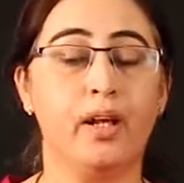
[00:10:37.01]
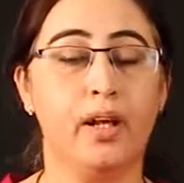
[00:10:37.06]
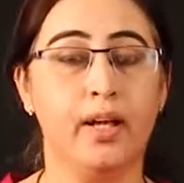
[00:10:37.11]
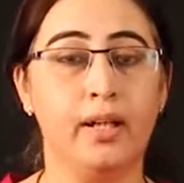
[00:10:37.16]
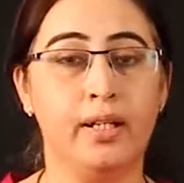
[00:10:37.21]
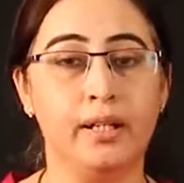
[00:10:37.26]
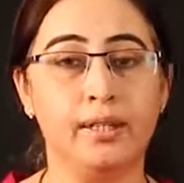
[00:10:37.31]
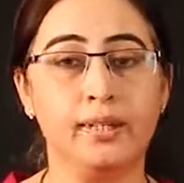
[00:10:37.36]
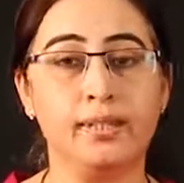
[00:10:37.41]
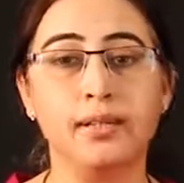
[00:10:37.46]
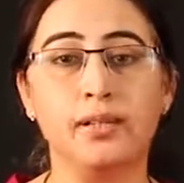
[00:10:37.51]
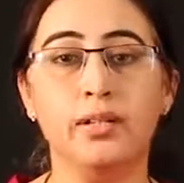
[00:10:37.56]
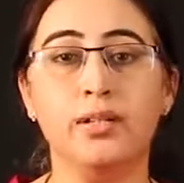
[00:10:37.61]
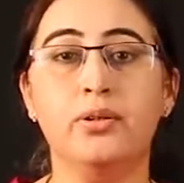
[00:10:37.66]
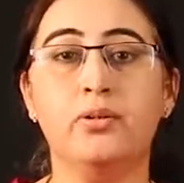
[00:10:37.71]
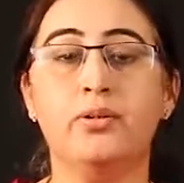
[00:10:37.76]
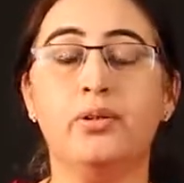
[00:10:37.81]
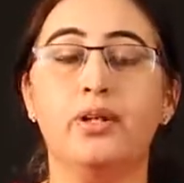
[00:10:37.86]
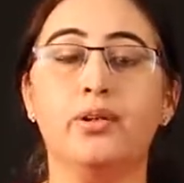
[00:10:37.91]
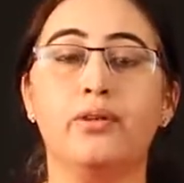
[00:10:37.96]
it is the
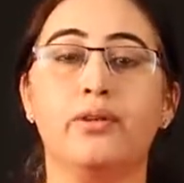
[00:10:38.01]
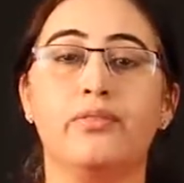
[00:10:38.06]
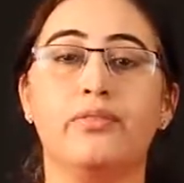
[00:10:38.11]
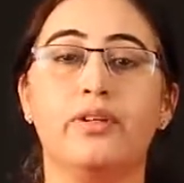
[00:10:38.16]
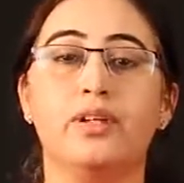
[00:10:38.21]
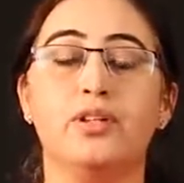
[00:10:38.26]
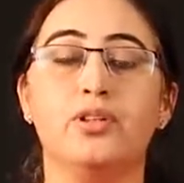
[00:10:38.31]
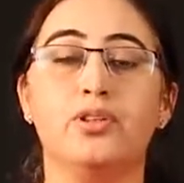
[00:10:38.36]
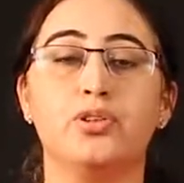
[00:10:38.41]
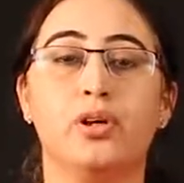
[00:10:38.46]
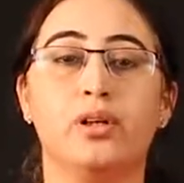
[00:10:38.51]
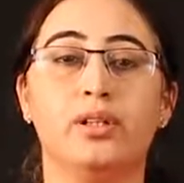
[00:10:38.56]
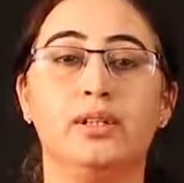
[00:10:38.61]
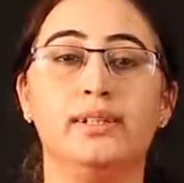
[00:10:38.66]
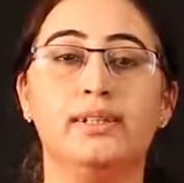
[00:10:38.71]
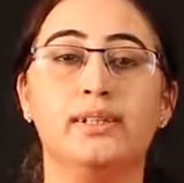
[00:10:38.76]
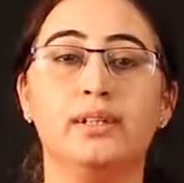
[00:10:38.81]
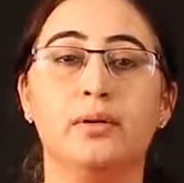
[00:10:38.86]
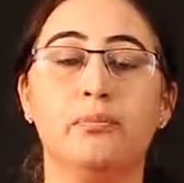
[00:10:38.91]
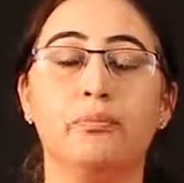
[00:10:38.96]
duty of the
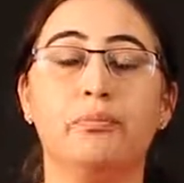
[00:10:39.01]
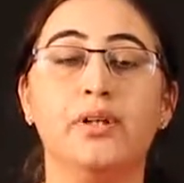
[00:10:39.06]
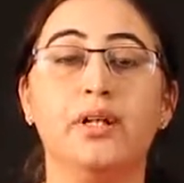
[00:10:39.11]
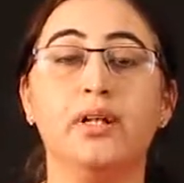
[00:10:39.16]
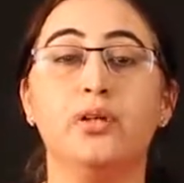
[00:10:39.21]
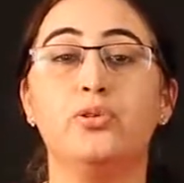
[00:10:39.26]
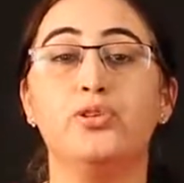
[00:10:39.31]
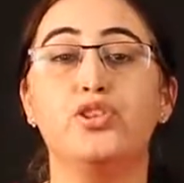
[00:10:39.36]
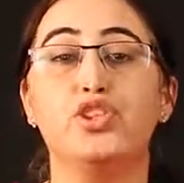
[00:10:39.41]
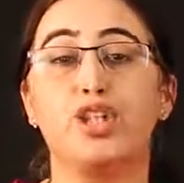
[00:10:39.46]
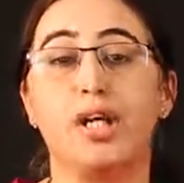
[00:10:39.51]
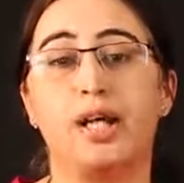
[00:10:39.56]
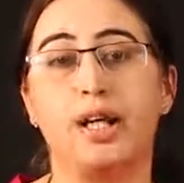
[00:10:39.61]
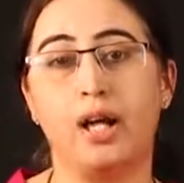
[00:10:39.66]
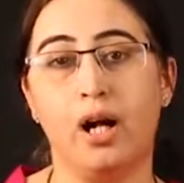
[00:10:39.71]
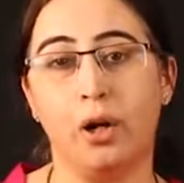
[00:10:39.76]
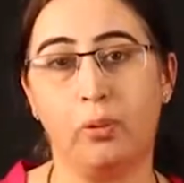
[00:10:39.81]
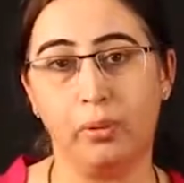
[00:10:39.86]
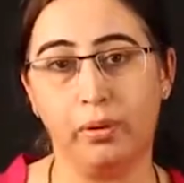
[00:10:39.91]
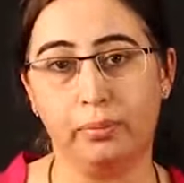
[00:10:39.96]
insurance company to
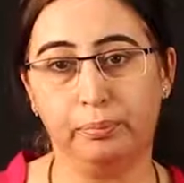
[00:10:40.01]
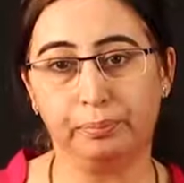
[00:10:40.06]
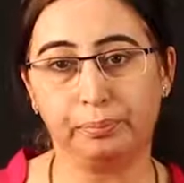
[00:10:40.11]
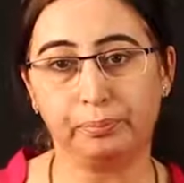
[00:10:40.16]
check out